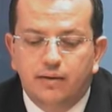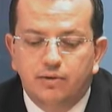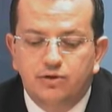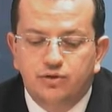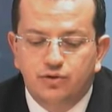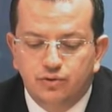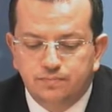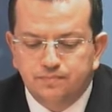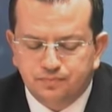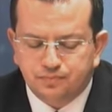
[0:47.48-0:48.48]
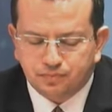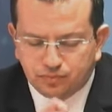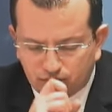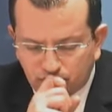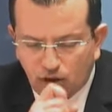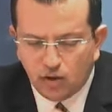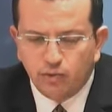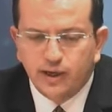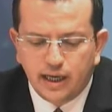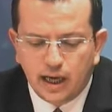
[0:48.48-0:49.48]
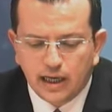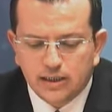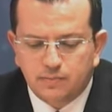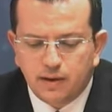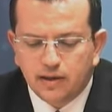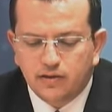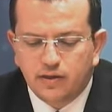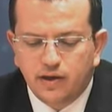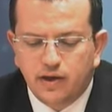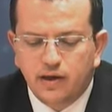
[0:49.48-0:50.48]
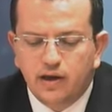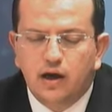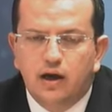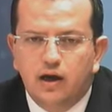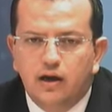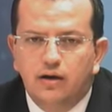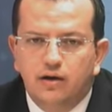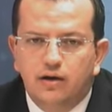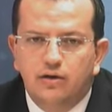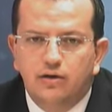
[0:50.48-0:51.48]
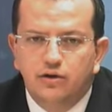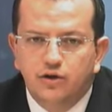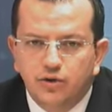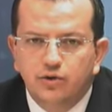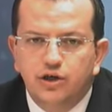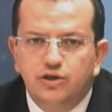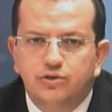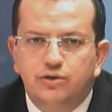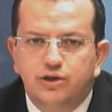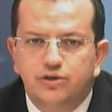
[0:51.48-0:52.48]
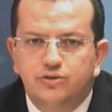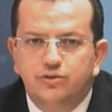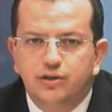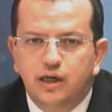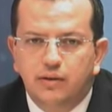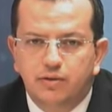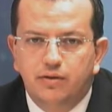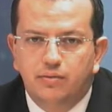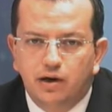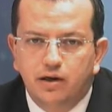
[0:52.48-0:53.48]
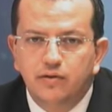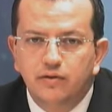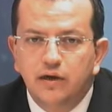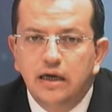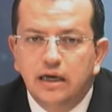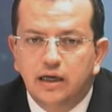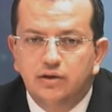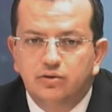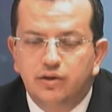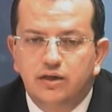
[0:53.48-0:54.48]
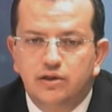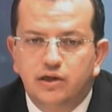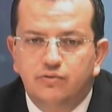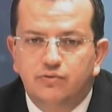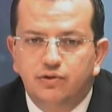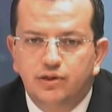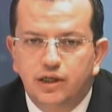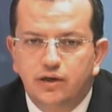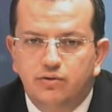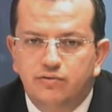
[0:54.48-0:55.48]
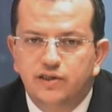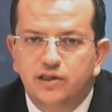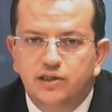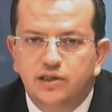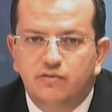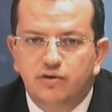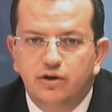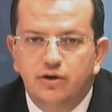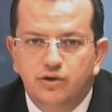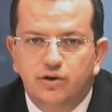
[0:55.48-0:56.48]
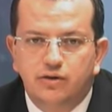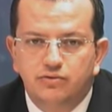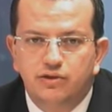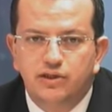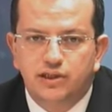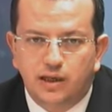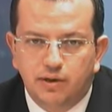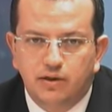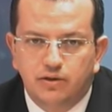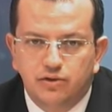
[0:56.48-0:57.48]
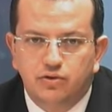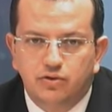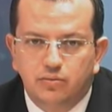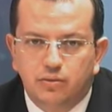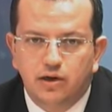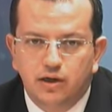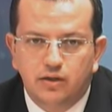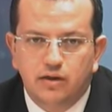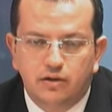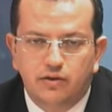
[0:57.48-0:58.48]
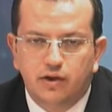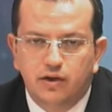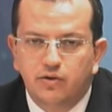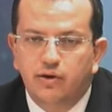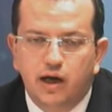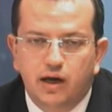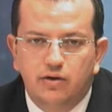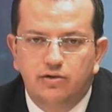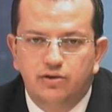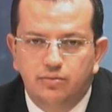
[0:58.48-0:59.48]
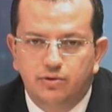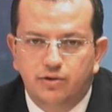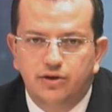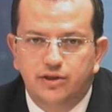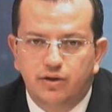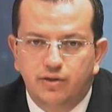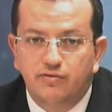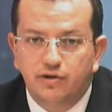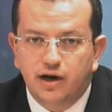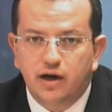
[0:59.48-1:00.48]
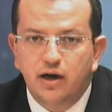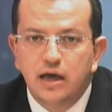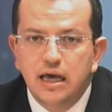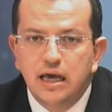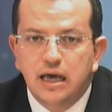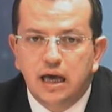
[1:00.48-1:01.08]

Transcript: Number two, we expect the new issuers to tap the market. In 2014, we've seen several new countries tapping the Sukuk market, like the UK, Luxembourg, South Africa,